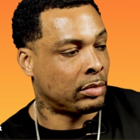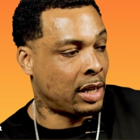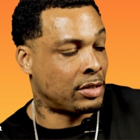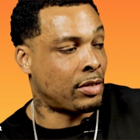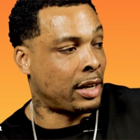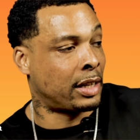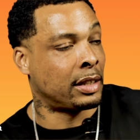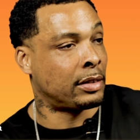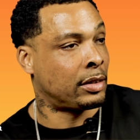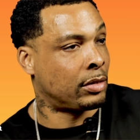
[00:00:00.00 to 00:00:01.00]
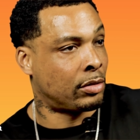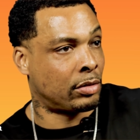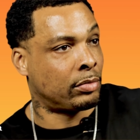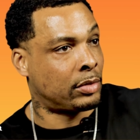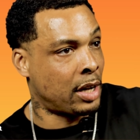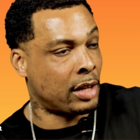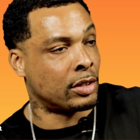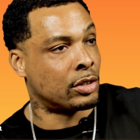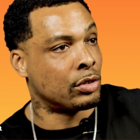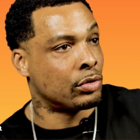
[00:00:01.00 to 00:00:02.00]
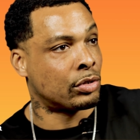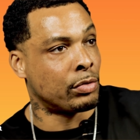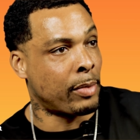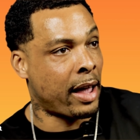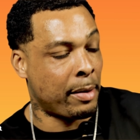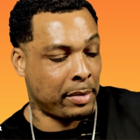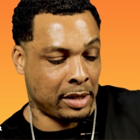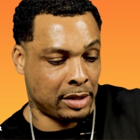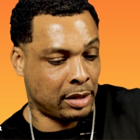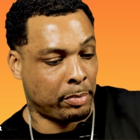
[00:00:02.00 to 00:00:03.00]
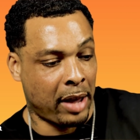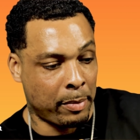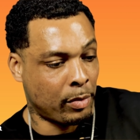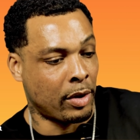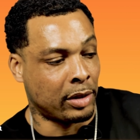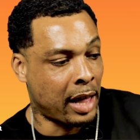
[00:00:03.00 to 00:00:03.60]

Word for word: they trying to get to other dudes through Miami. It's in the paperwork.